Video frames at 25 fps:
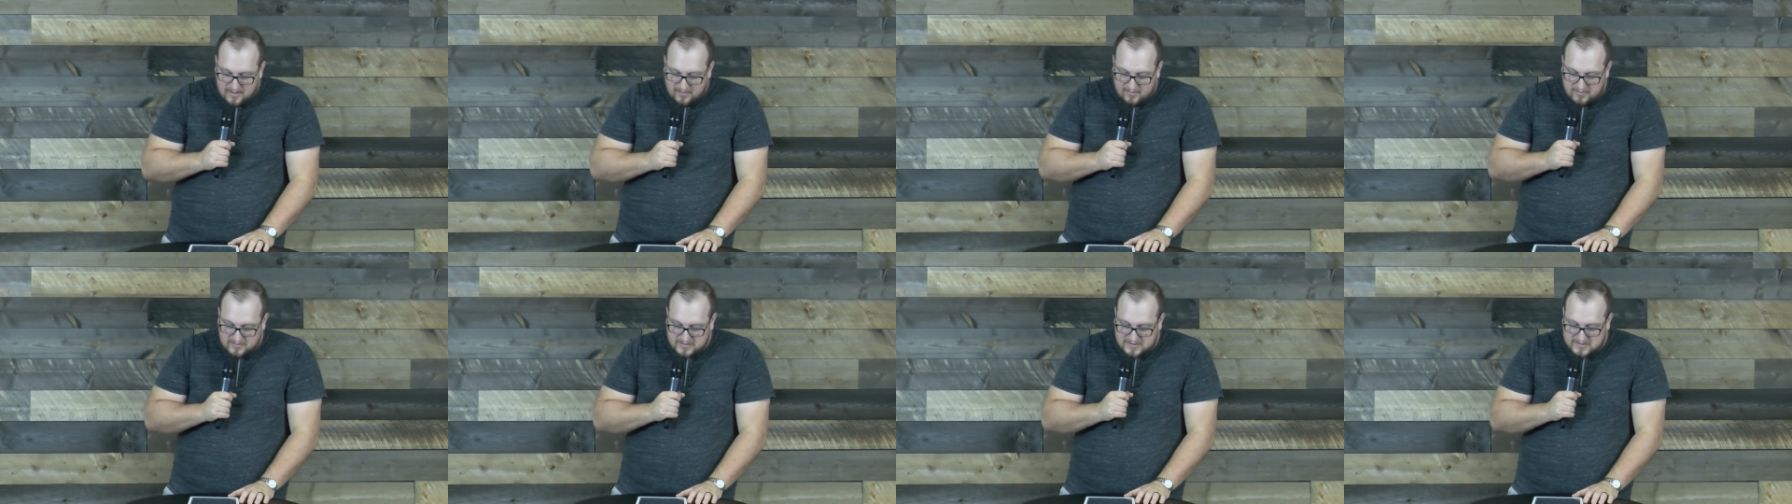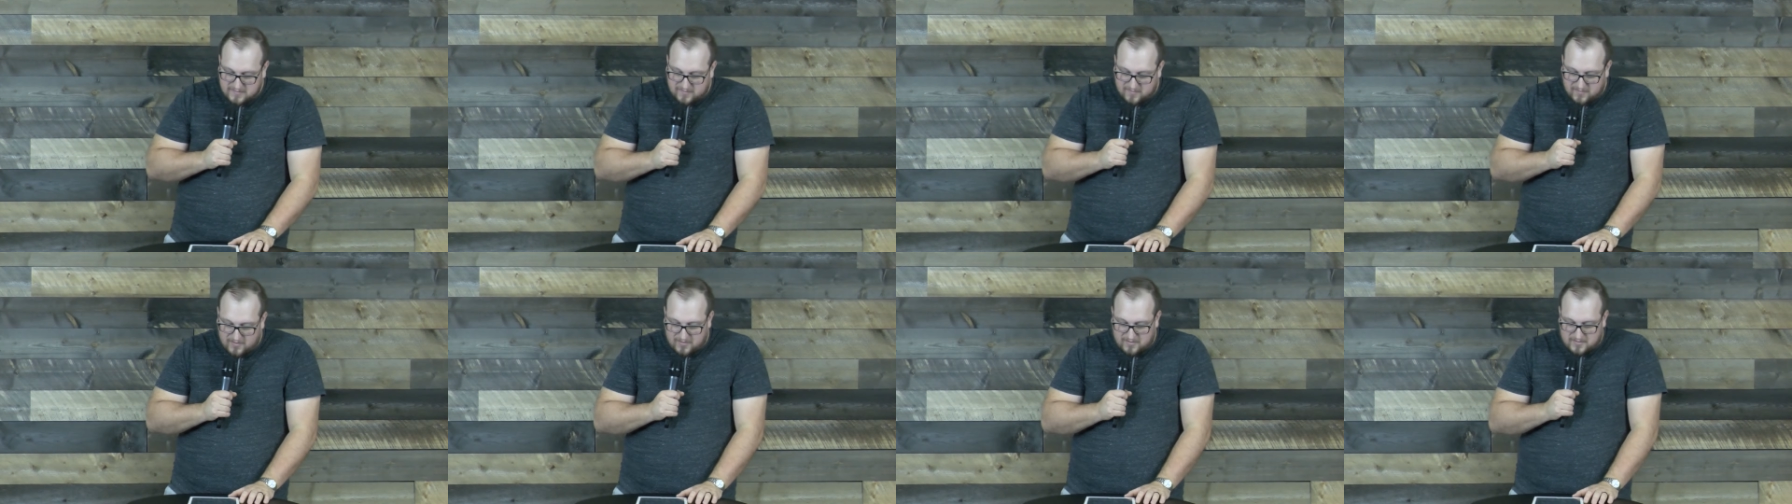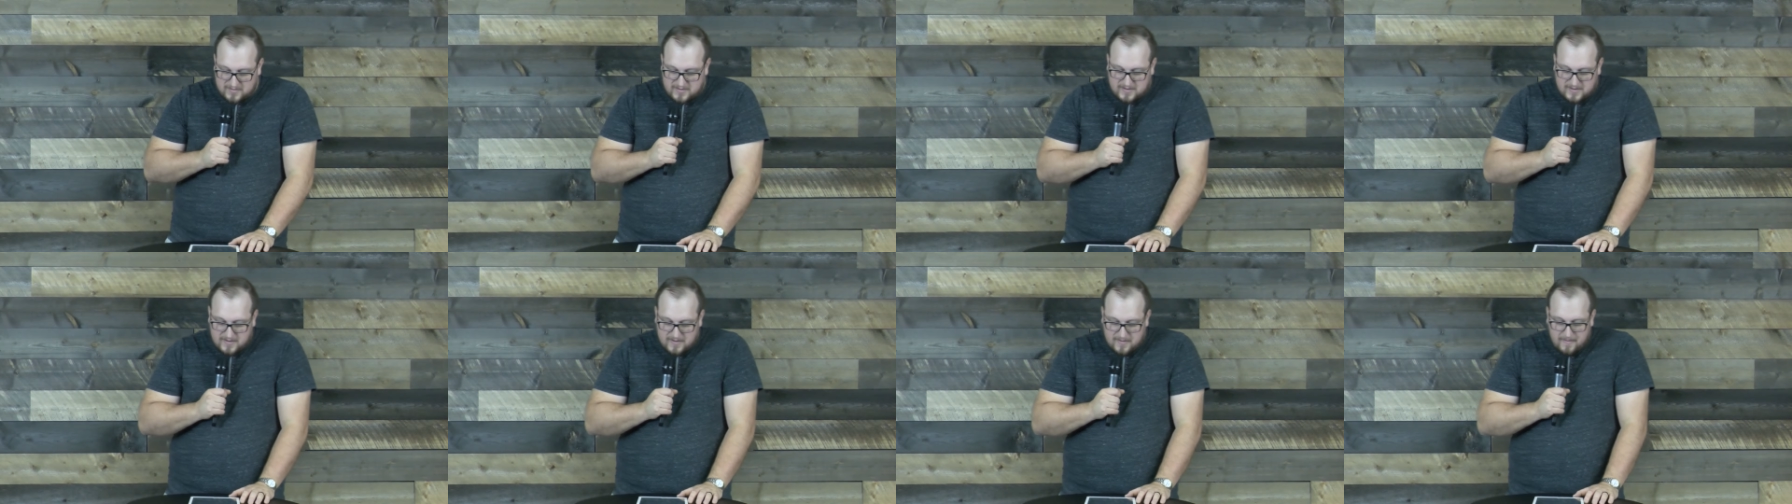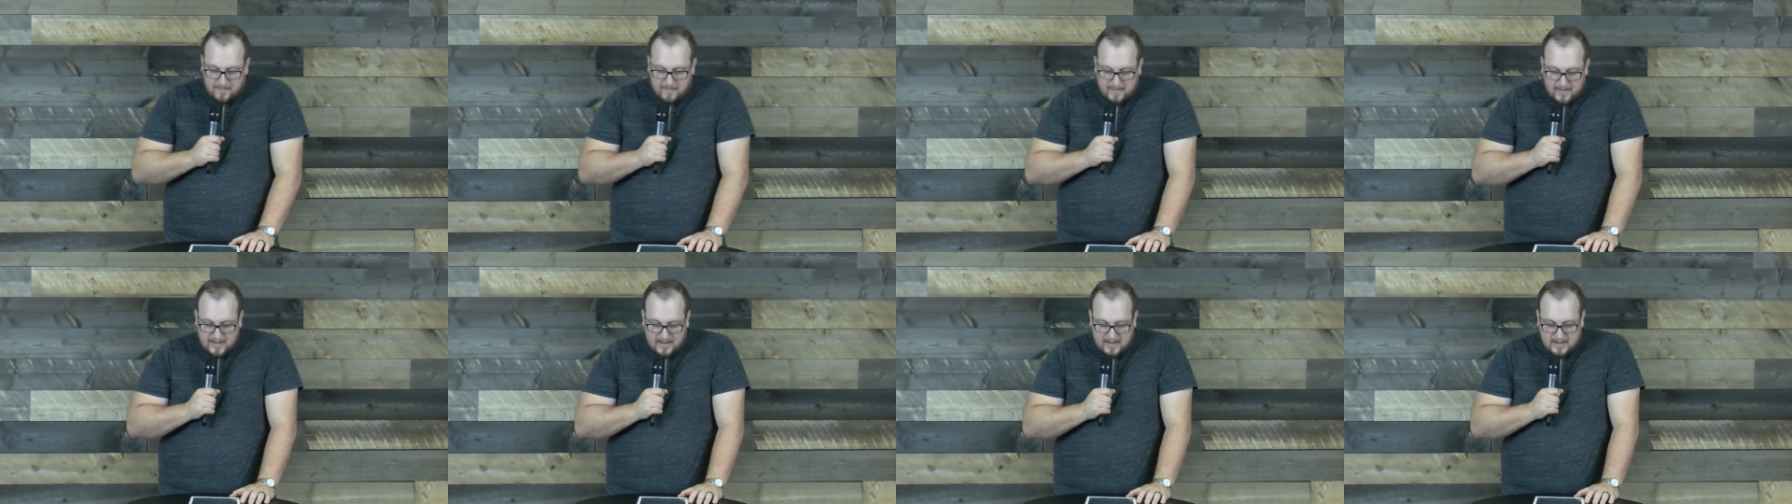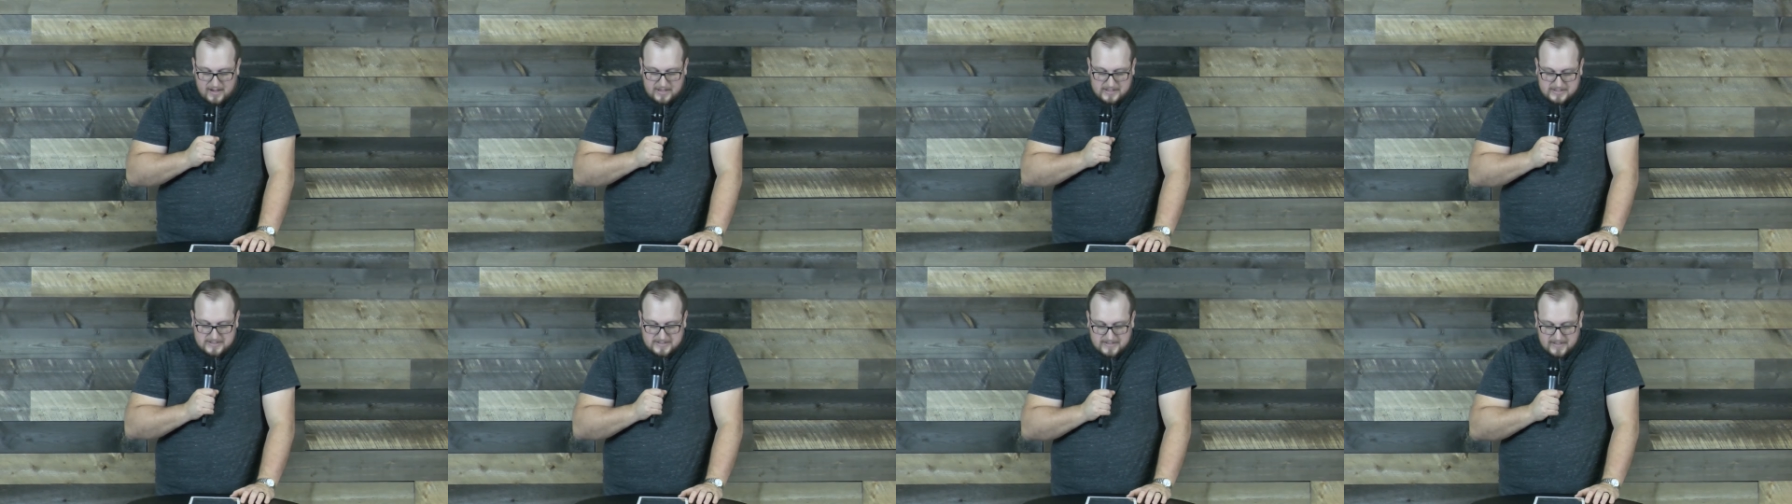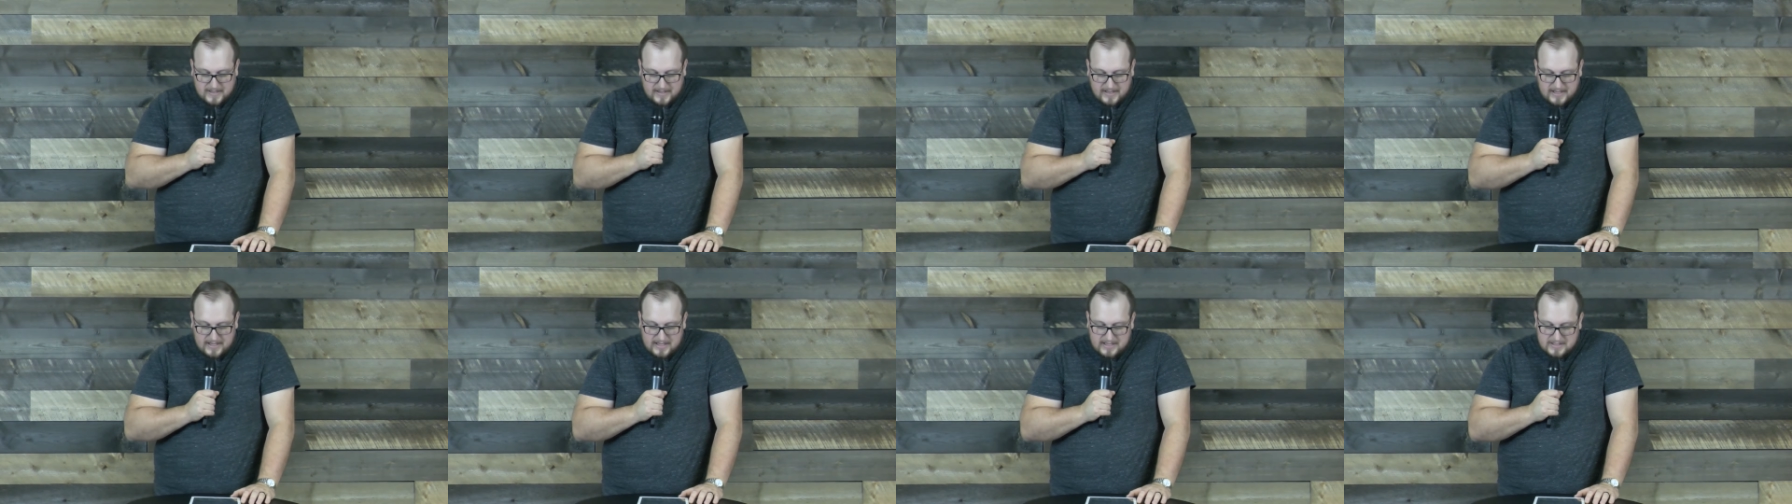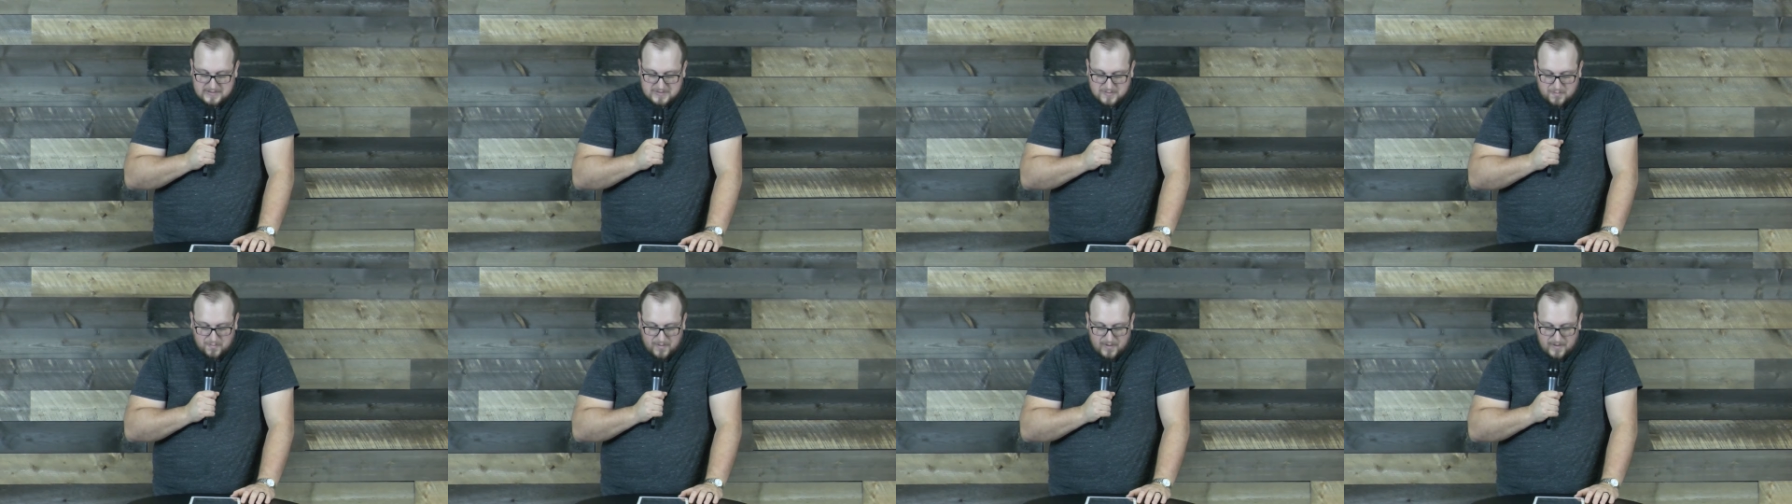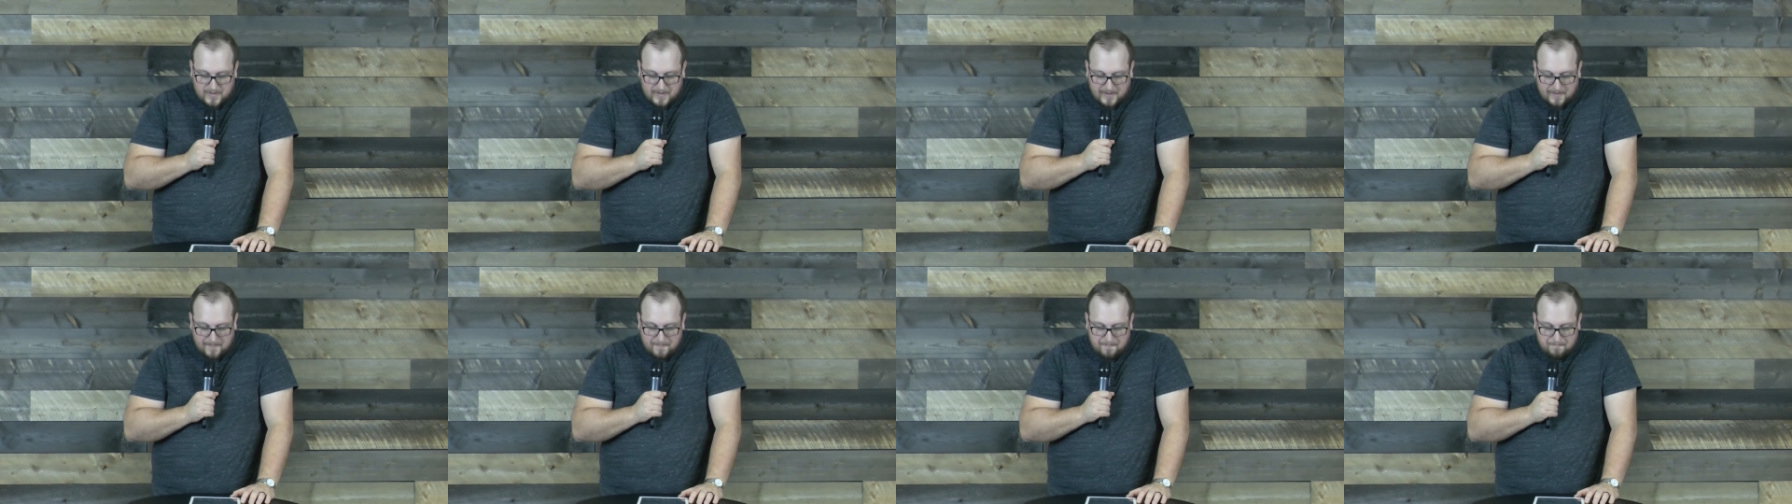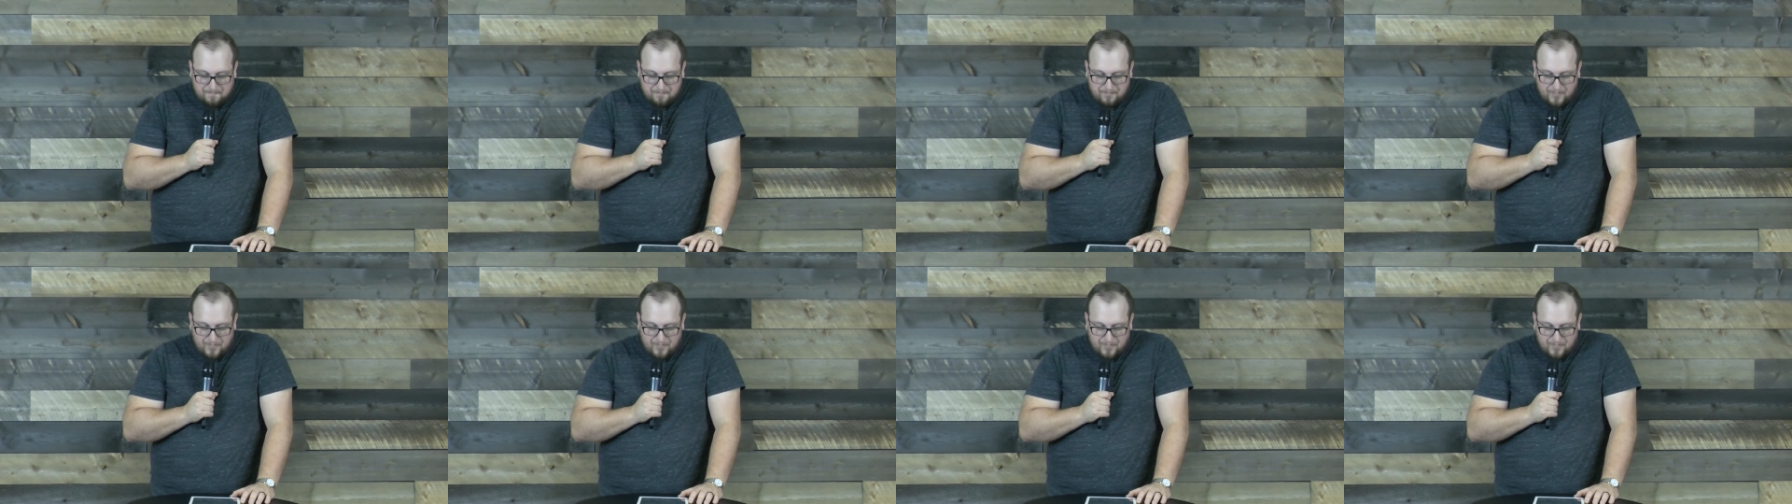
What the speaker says: those fruit in us. And he is willing.